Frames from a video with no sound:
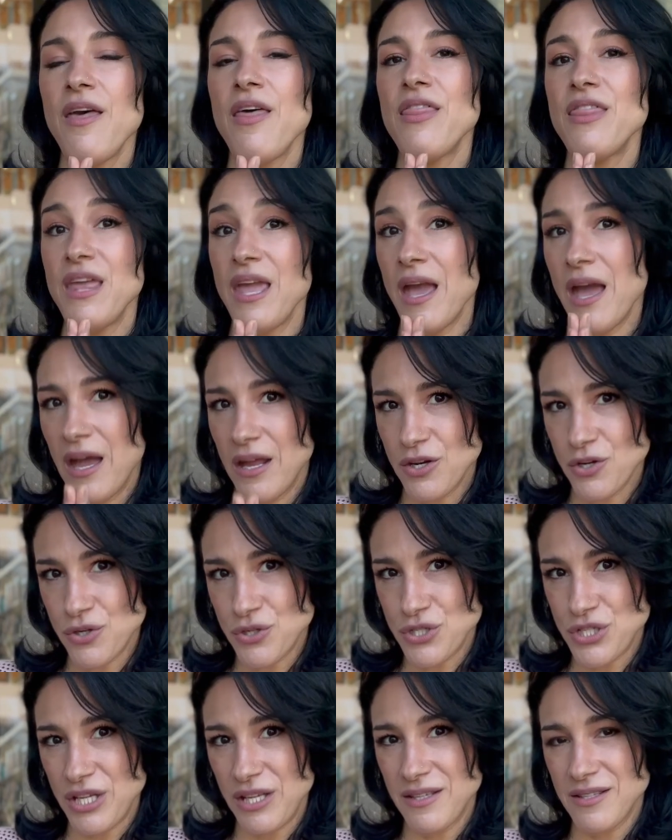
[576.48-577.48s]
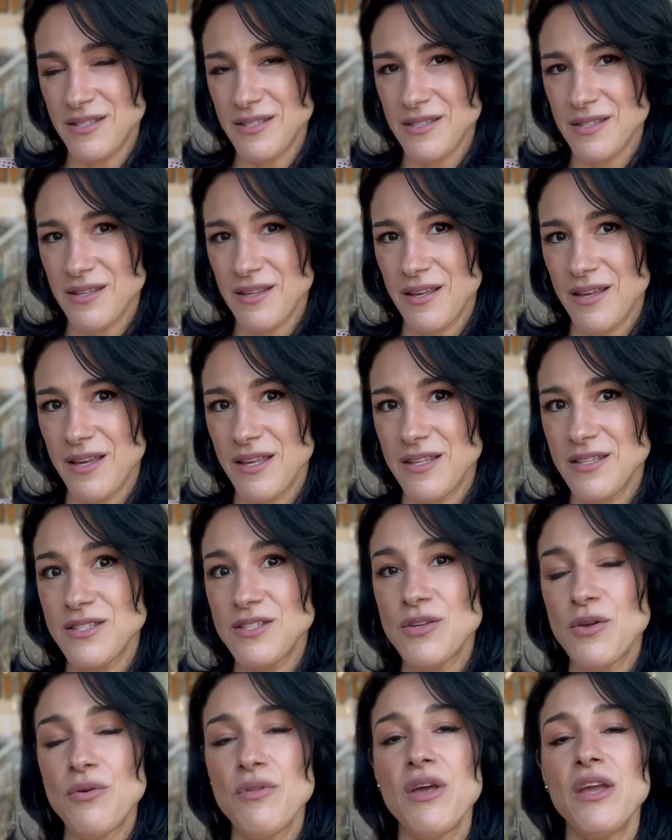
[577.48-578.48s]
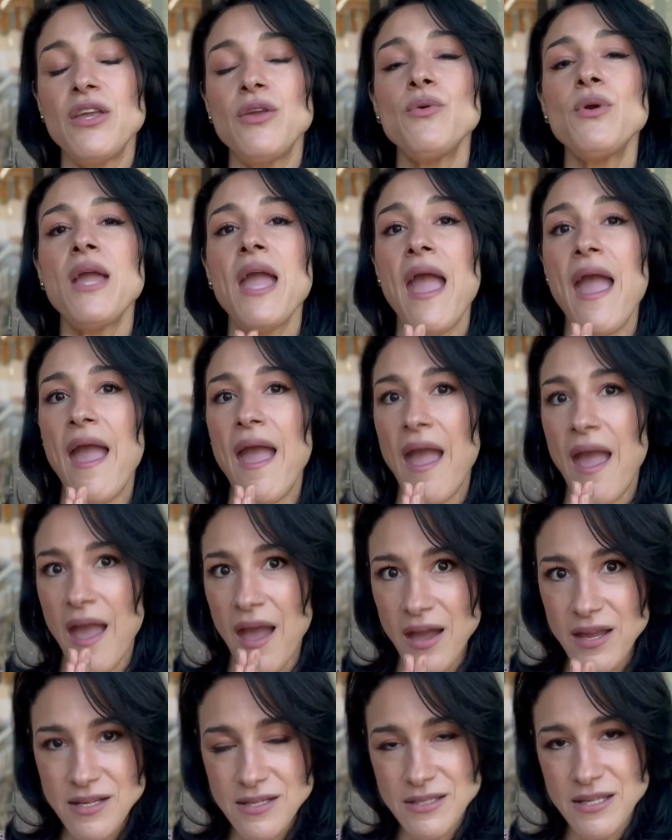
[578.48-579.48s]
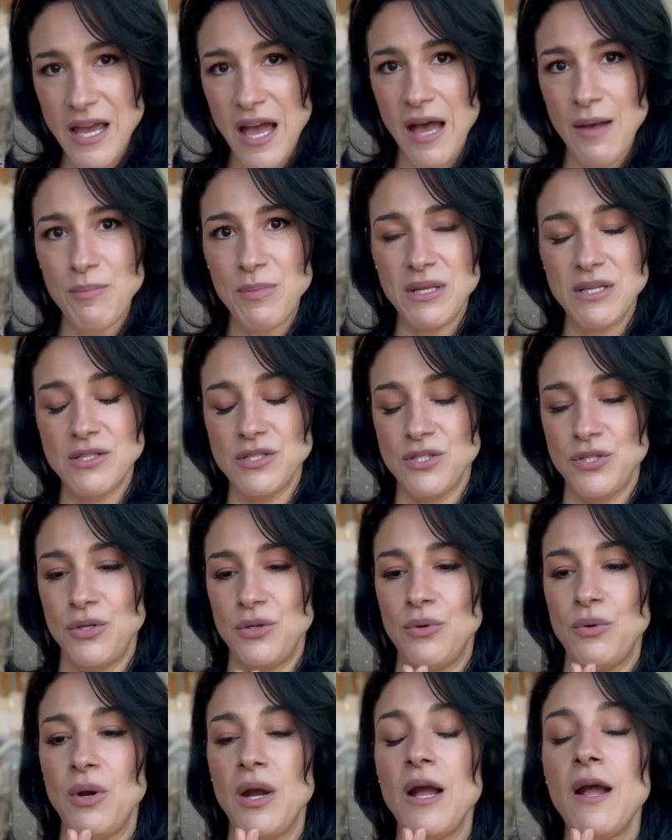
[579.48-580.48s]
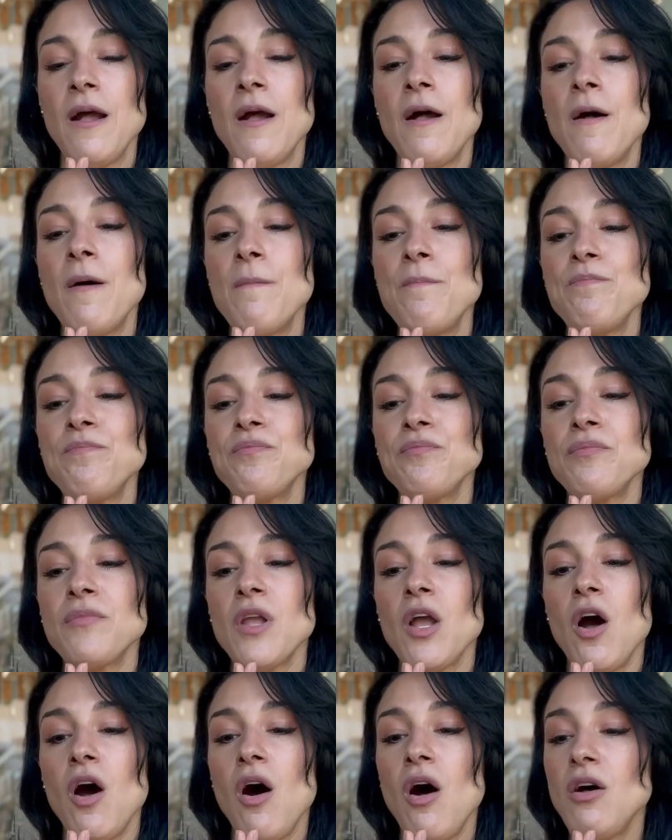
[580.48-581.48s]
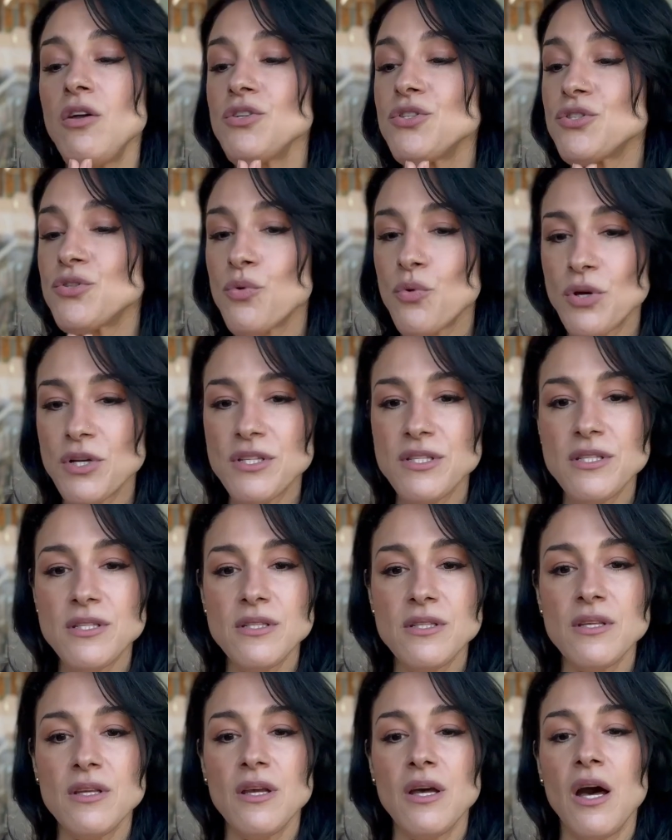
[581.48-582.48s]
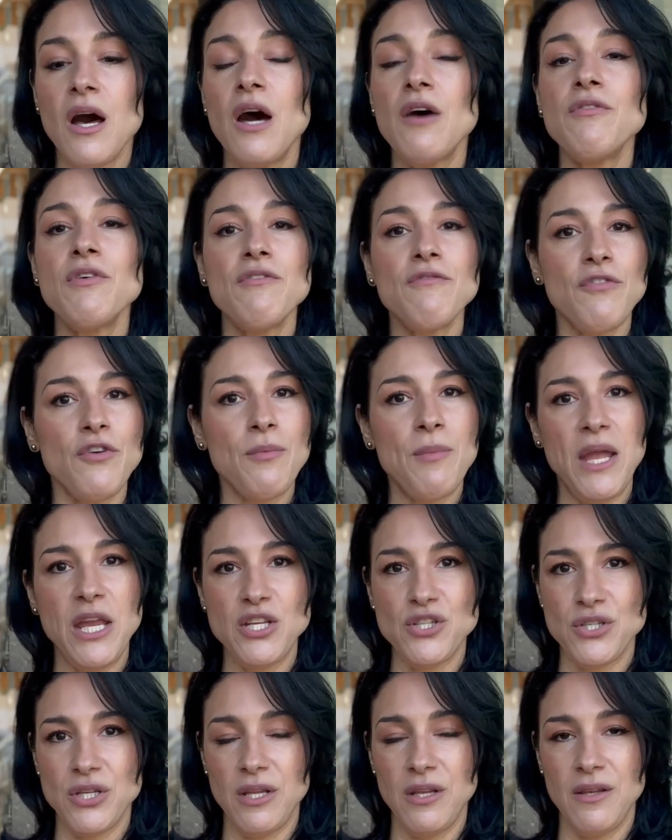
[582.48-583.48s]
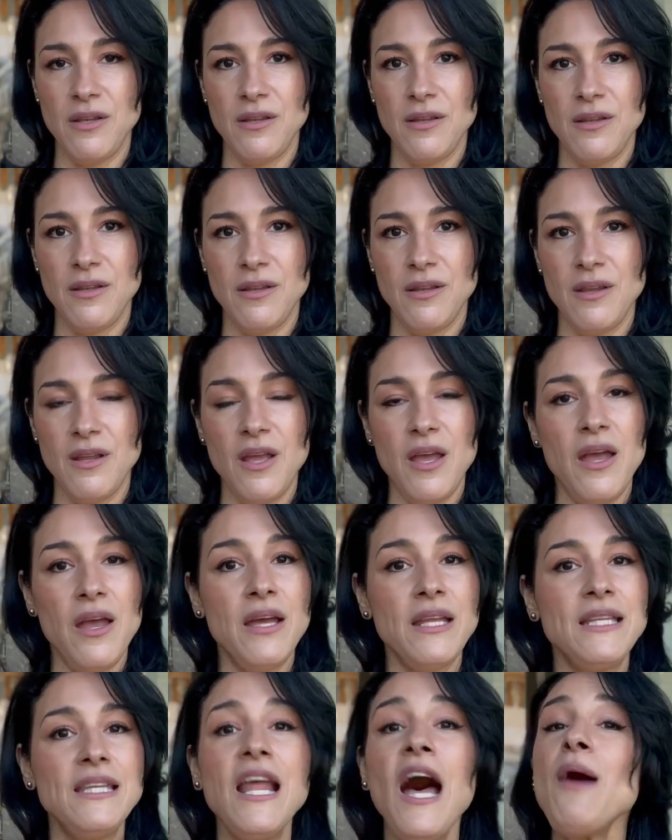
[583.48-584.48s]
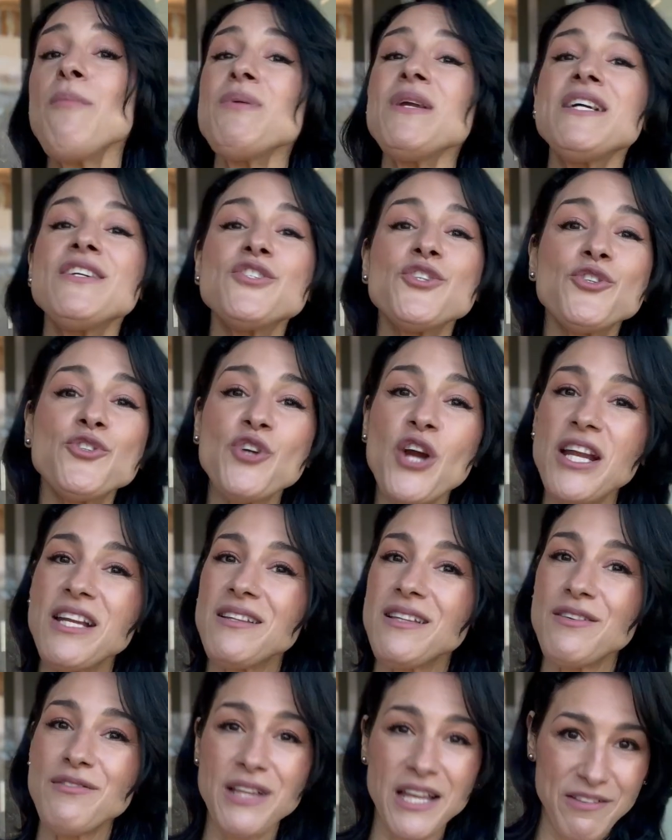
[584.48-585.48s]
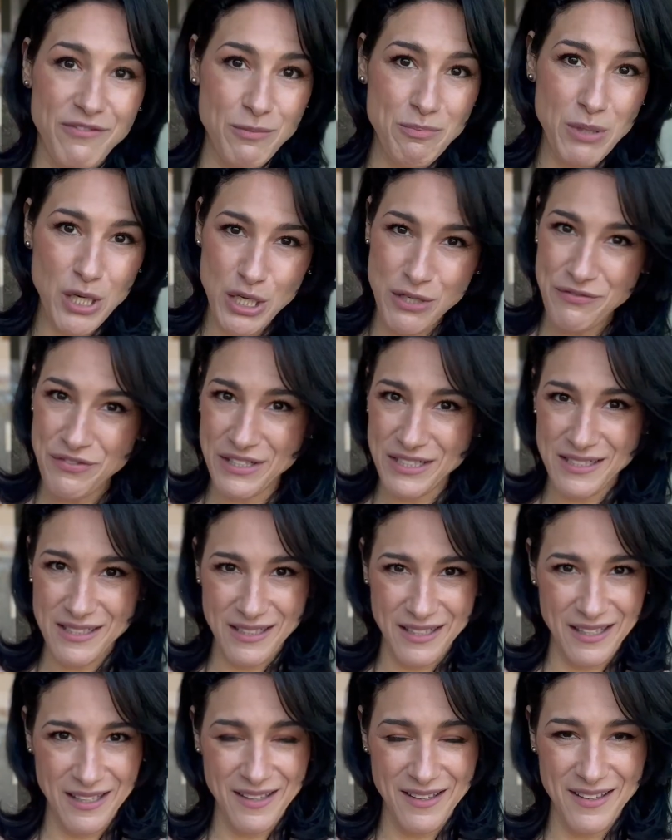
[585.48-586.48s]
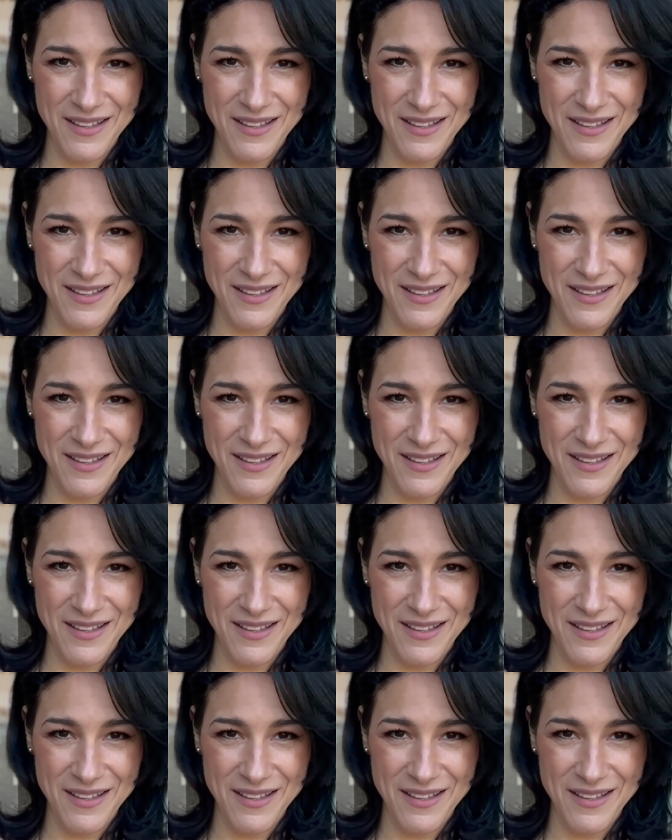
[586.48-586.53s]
the energies so that you can tap into all sorts of information. Not because you're trying to live life perfectly,